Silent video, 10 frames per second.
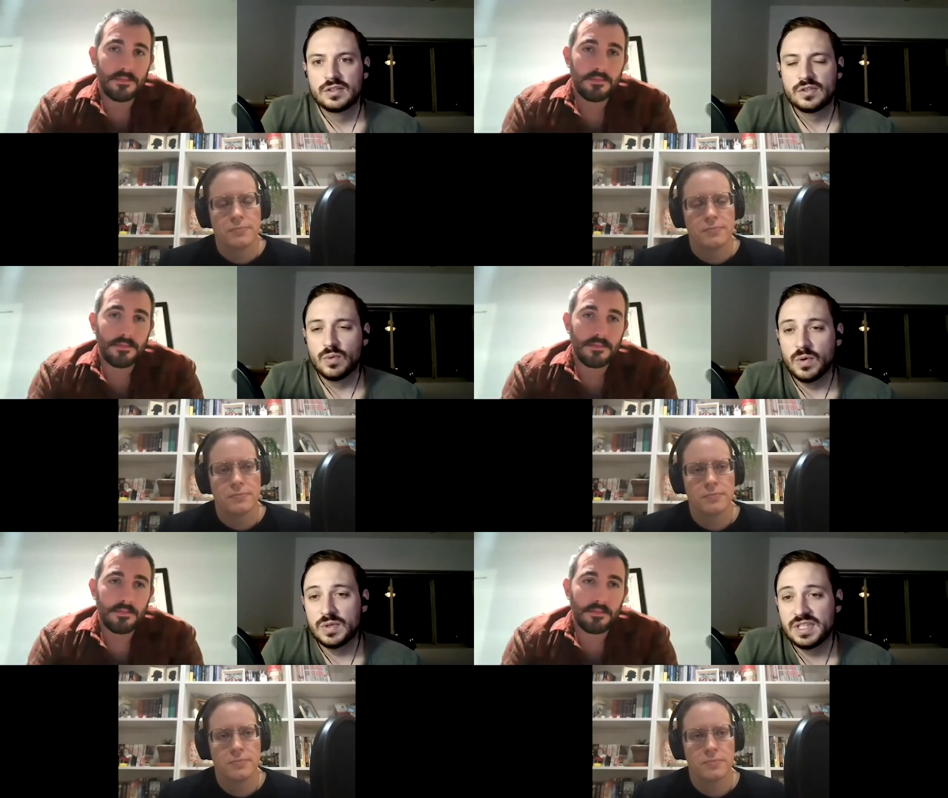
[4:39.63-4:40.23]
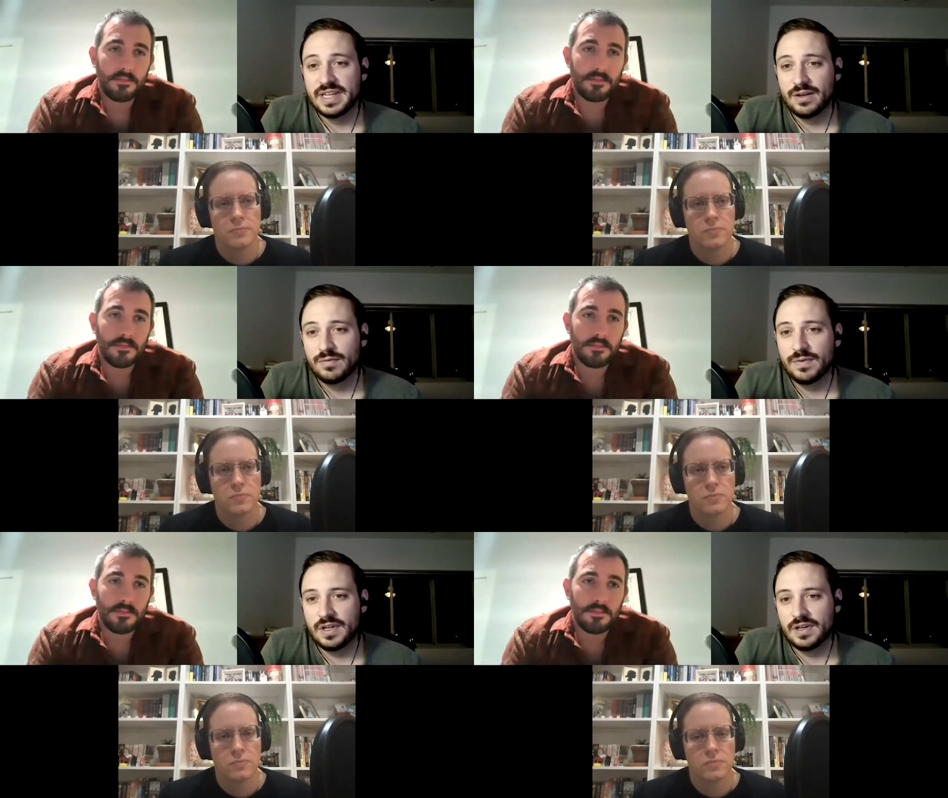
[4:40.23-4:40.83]
Speaker 1: so what
Speaker 2: was the
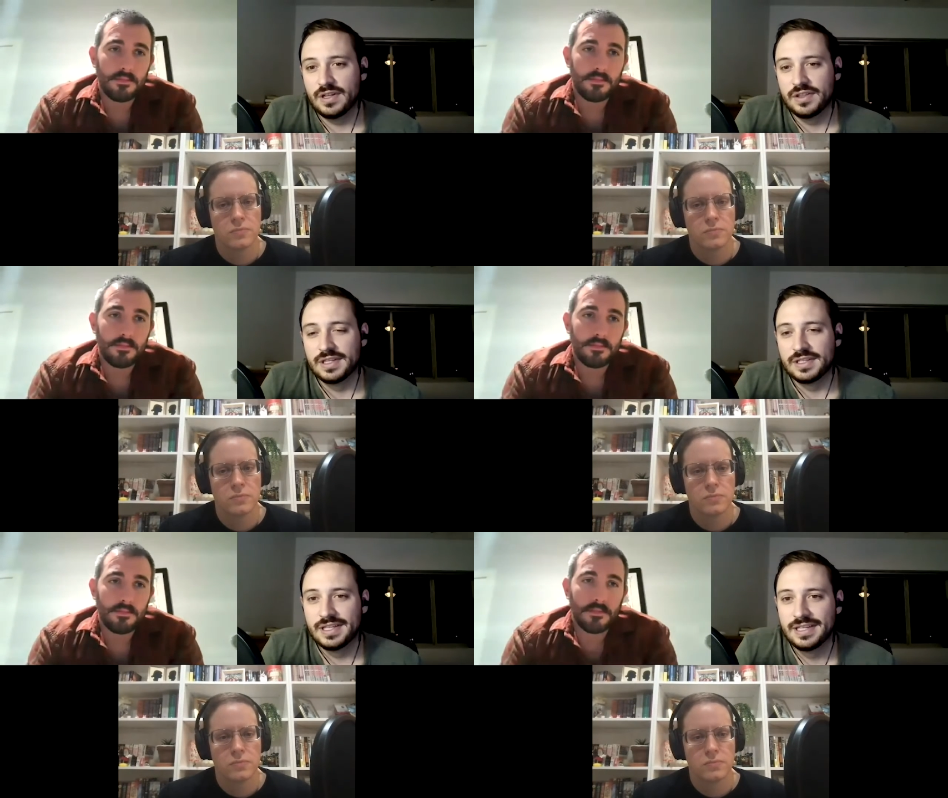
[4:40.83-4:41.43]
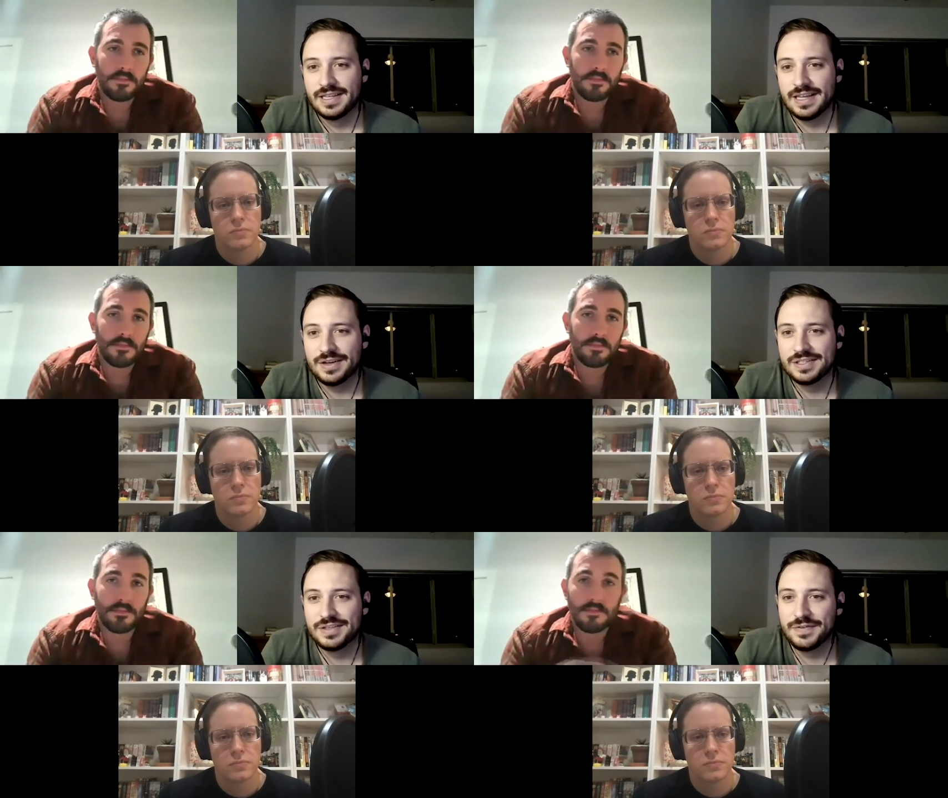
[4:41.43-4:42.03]
downfall to all this
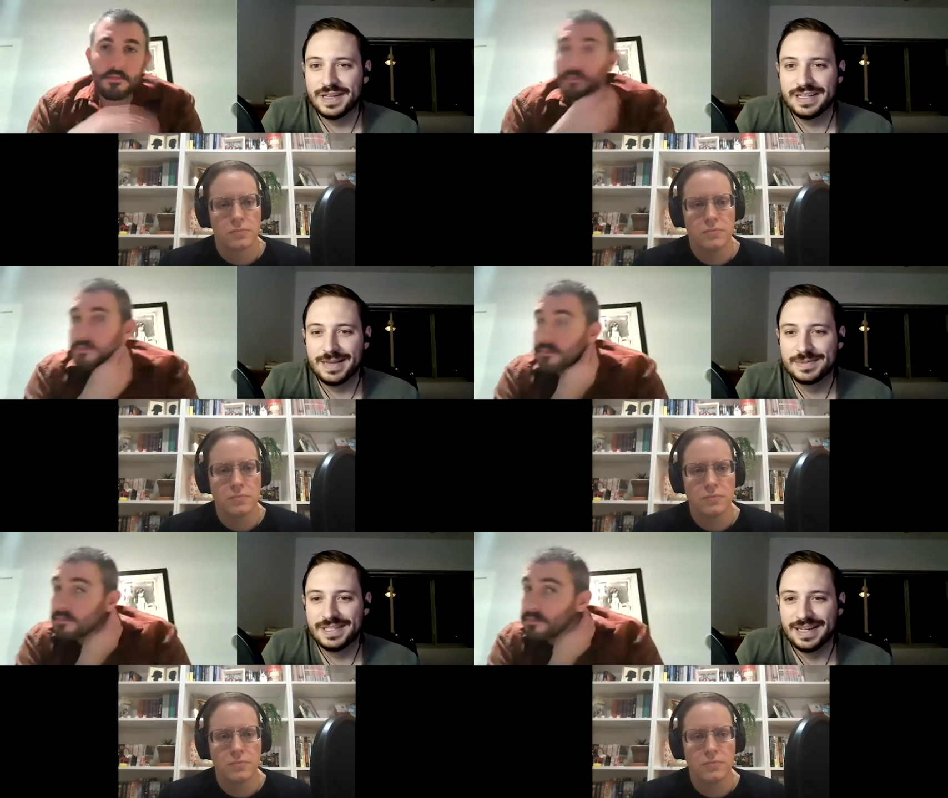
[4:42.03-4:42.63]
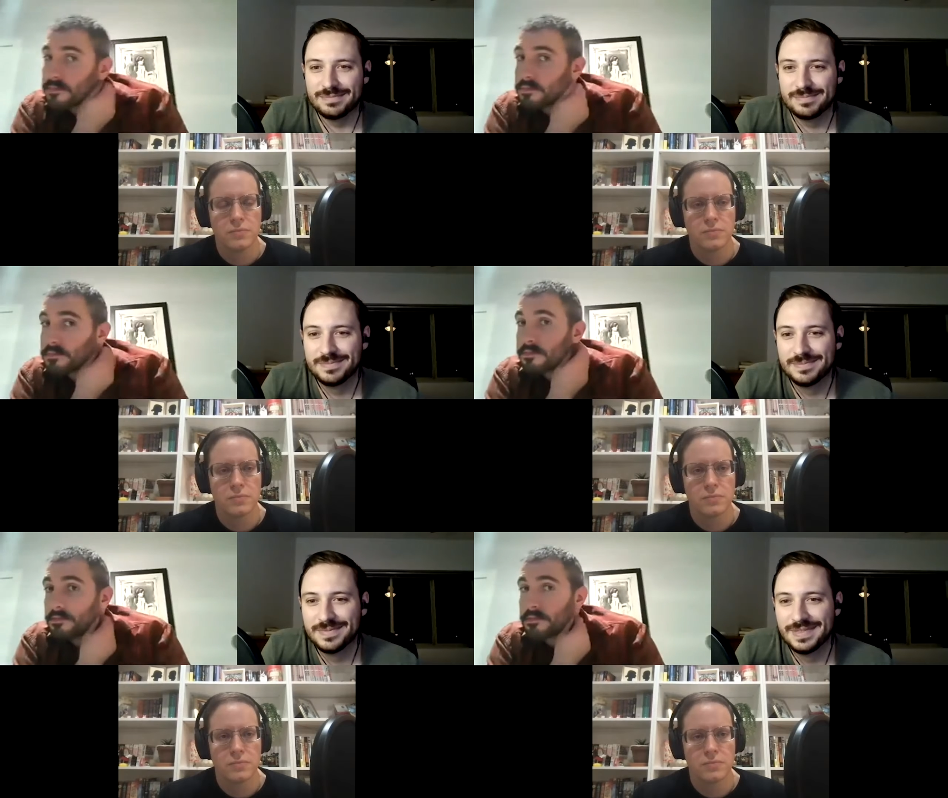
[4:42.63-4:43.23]
how does this affect gamestop well
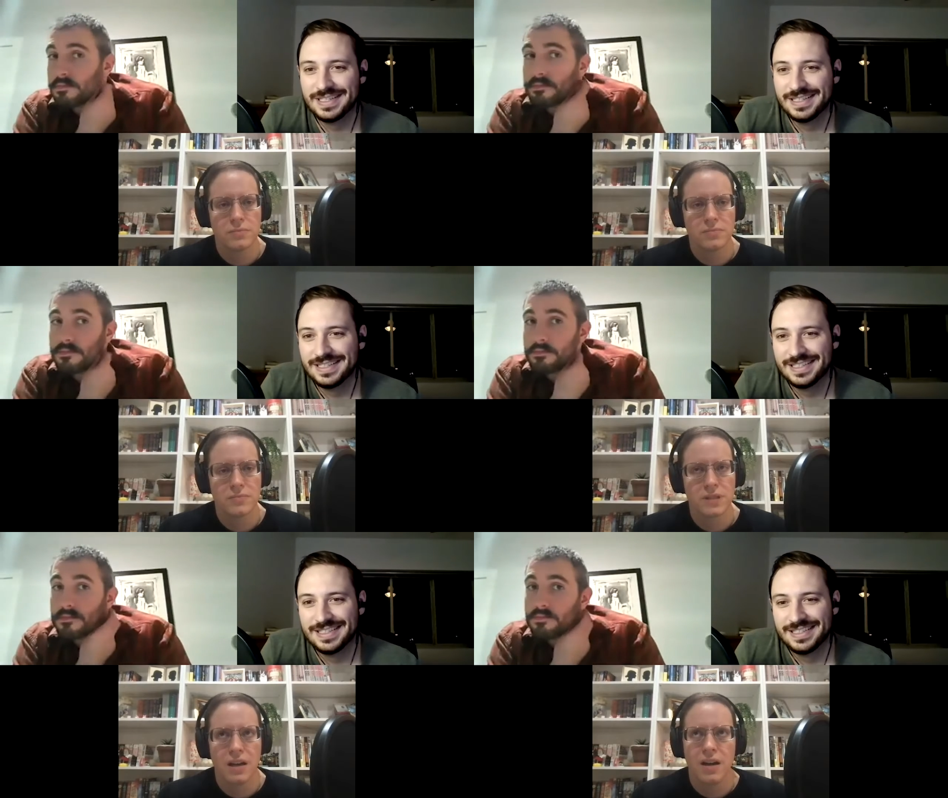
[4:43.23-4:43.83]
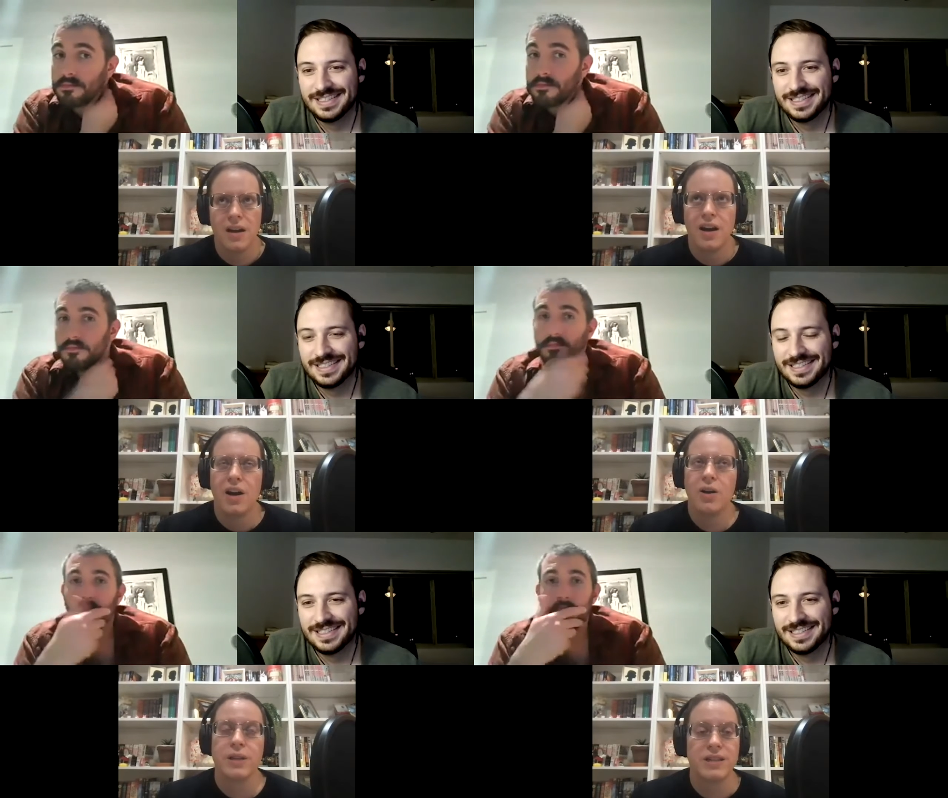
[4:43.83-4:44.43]

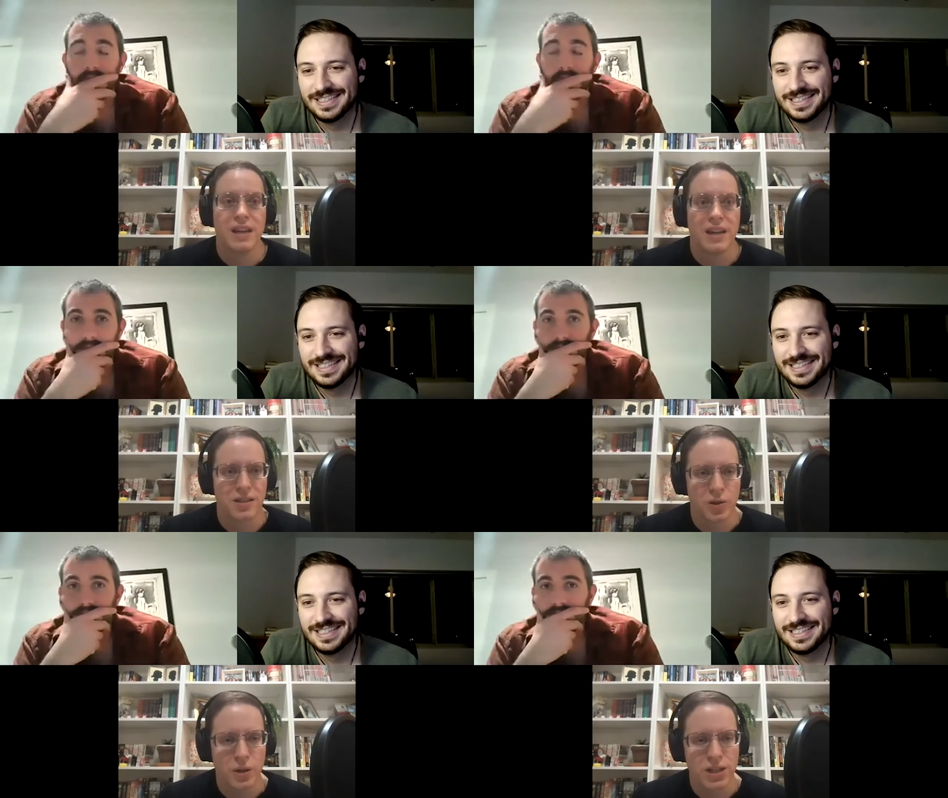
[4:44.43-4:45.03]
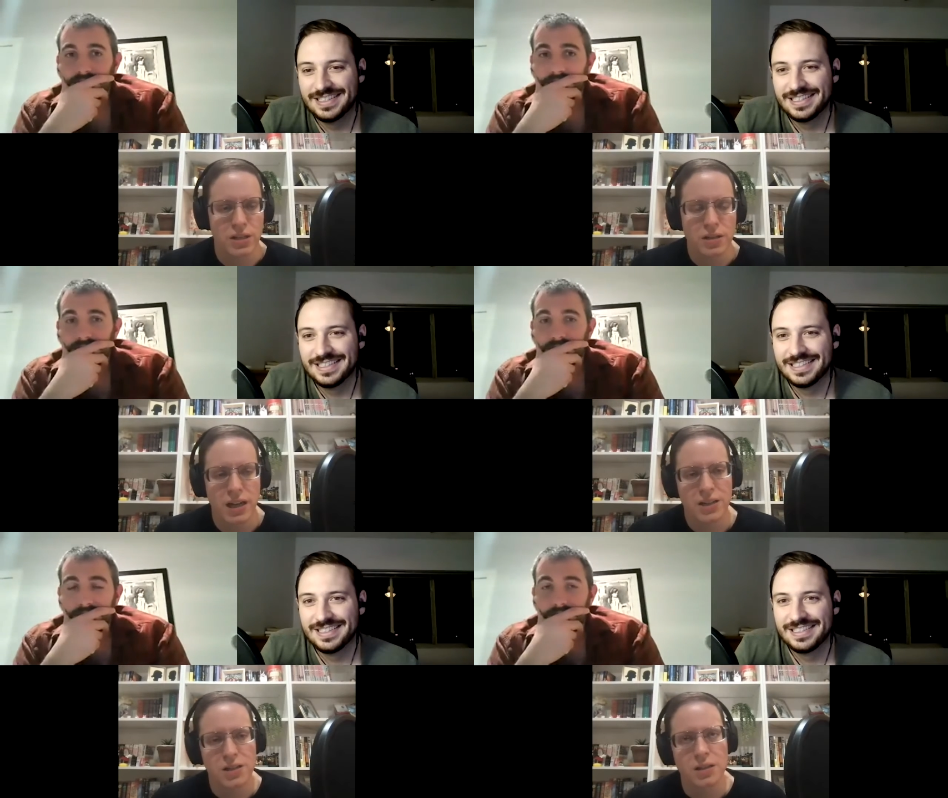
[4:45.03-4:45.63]
oh, that's an excellent
Speaker 1: question
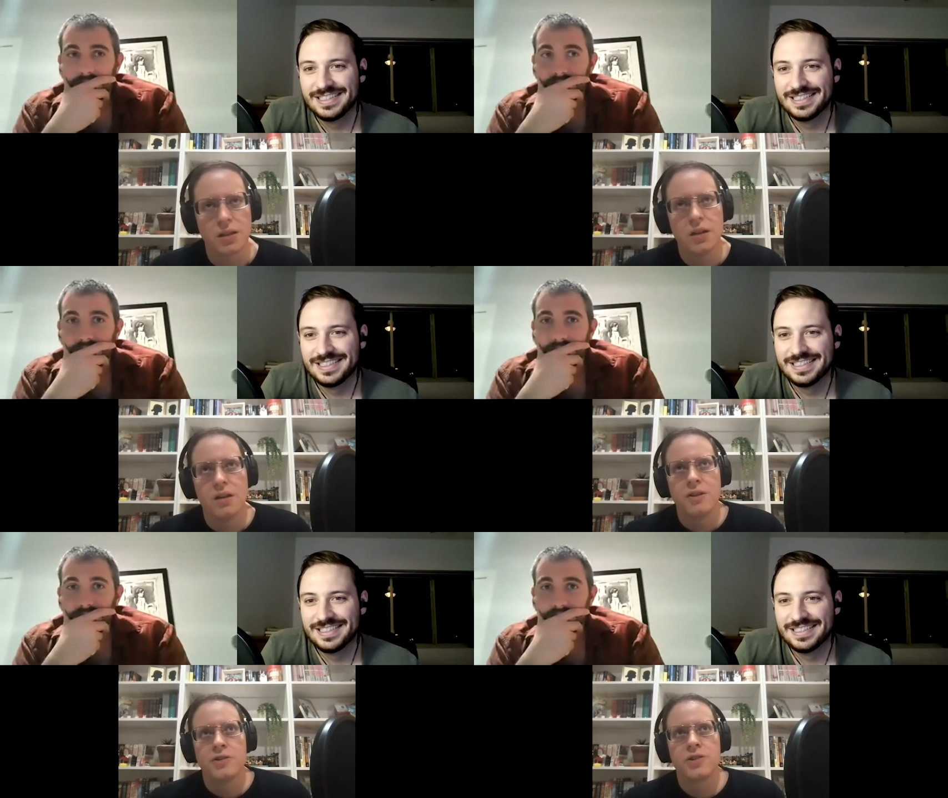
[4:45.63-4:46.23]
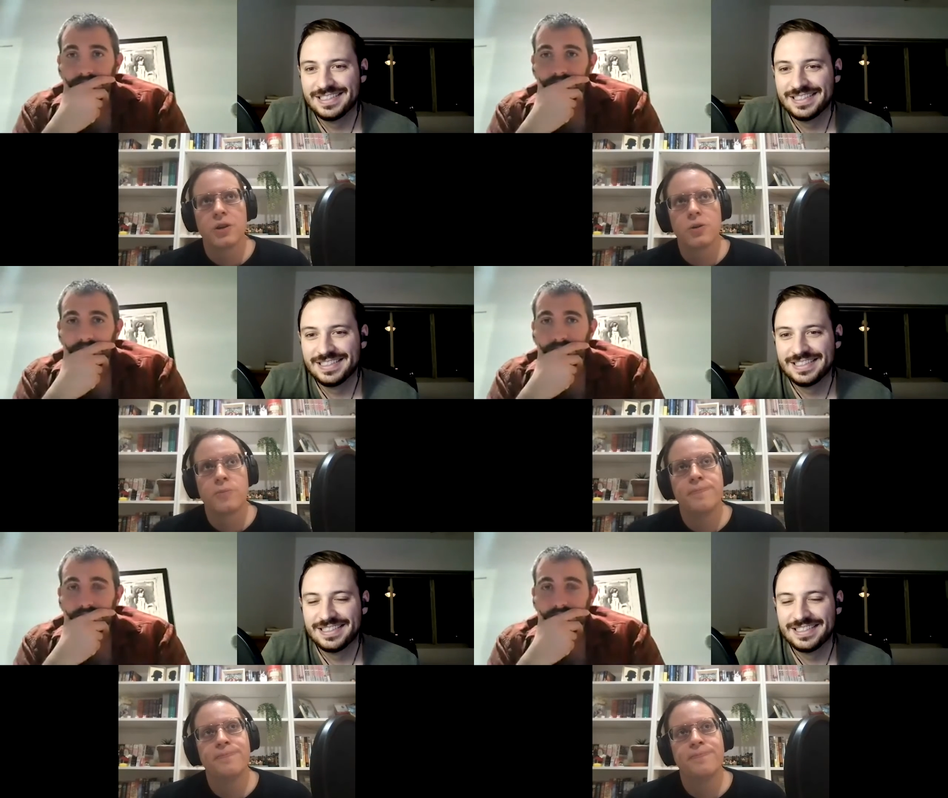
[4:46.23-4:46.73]
actually so